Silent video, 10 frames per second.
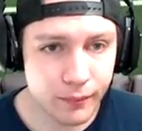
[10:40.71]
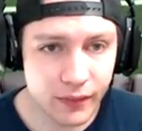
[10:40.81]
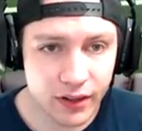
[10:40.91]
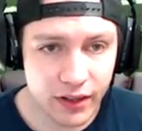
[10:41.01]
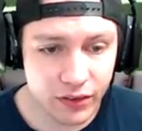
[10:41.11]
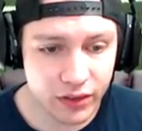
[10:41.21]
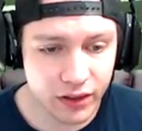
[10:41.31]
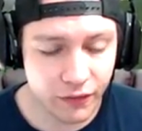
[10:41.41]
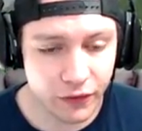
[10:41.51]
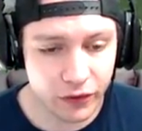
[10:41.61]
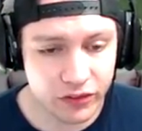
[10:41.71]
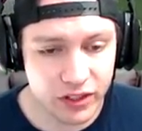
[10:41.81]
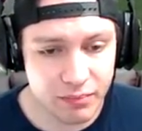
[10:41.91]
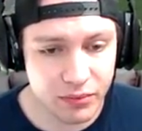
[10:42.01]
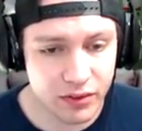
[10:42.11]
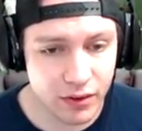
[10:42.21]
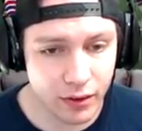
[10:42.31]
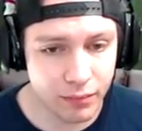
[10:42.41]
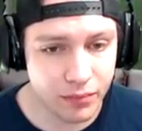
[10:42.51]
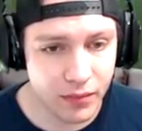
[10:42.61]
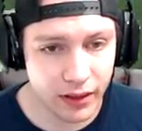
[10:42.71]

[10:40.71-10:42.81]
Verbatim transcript: That was like the first deep, or at